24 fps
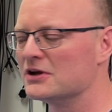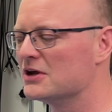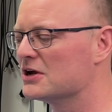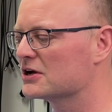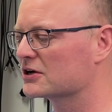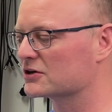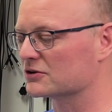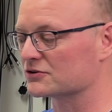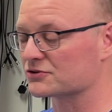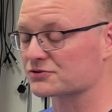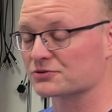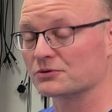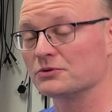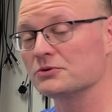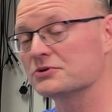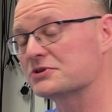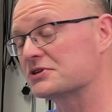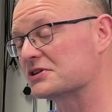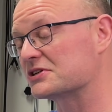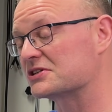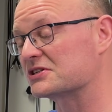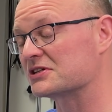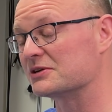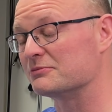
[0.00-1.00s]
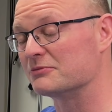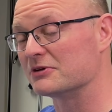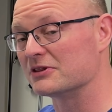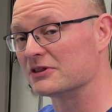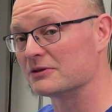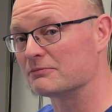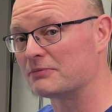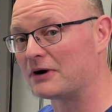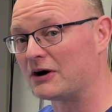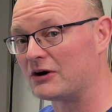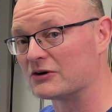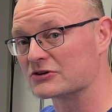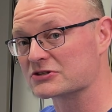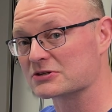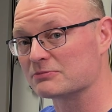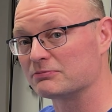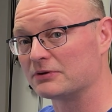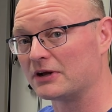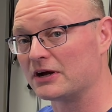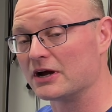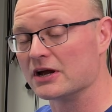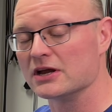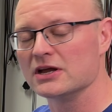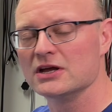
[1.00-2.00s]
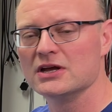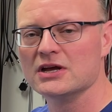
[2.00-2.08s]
control system in the power supply,